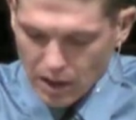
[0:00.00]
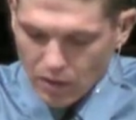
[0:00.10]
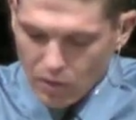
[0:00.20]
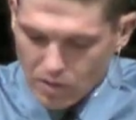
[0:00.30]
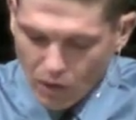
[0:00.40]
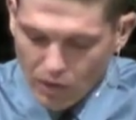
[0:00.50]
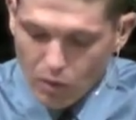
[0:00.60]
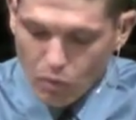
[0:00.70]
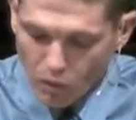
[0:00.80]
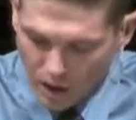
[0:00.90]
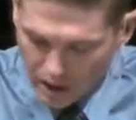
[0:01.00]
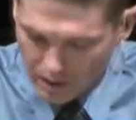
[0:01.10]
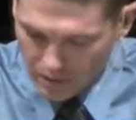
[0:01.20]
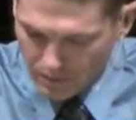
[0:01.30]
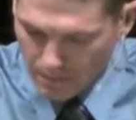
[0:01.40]
There is only
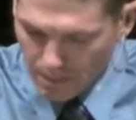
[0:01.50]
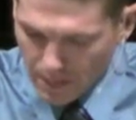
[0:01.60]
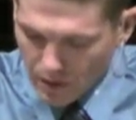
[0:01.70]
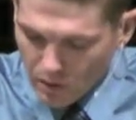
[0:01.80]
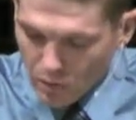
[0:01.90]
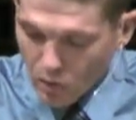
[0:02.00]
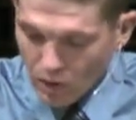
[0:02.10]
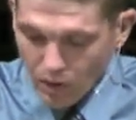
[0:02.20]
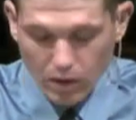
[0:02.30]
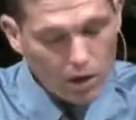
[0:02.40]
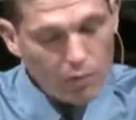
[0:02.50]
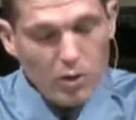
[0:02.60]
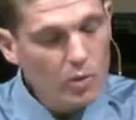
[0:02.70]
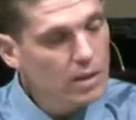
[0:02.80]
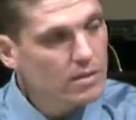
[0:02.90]
one who will love
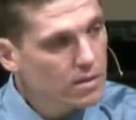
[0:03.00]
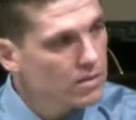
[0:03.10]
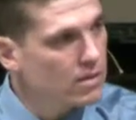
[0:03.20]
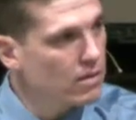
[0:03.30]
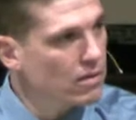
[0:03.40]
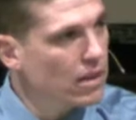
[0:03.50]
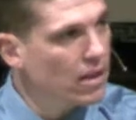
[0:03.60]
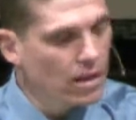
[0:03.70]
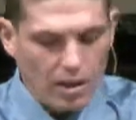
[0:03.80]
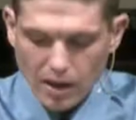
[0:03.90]
you consistently.